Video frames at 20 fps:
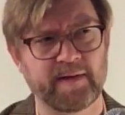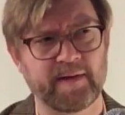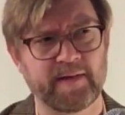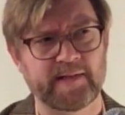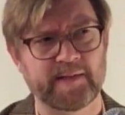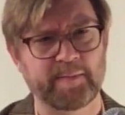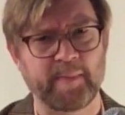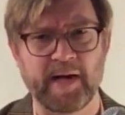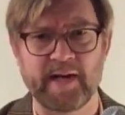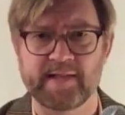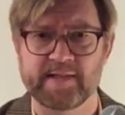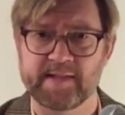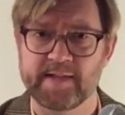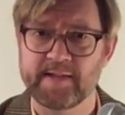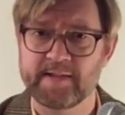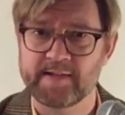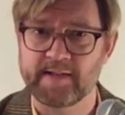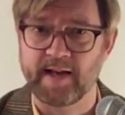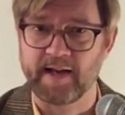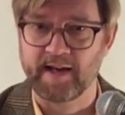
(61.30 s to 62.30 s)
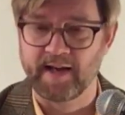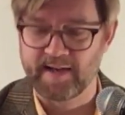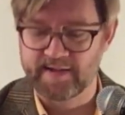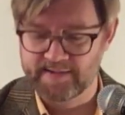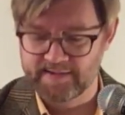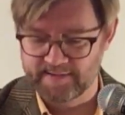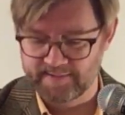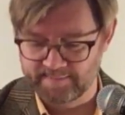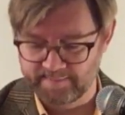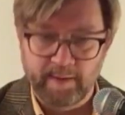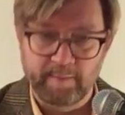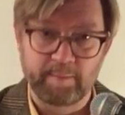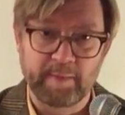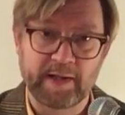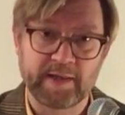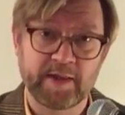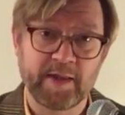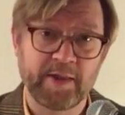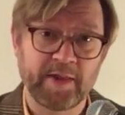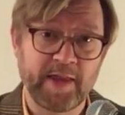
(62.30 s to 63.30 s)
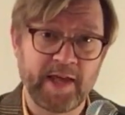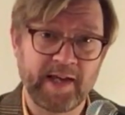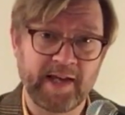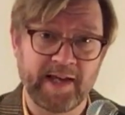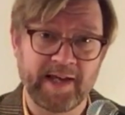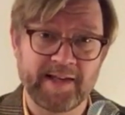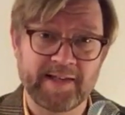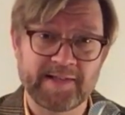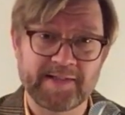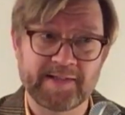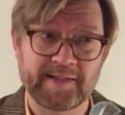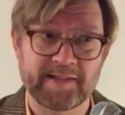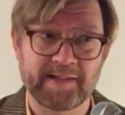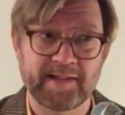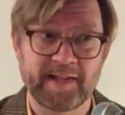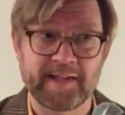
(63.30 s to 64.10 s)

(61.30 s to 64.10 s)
spices, I guess. But the thing is,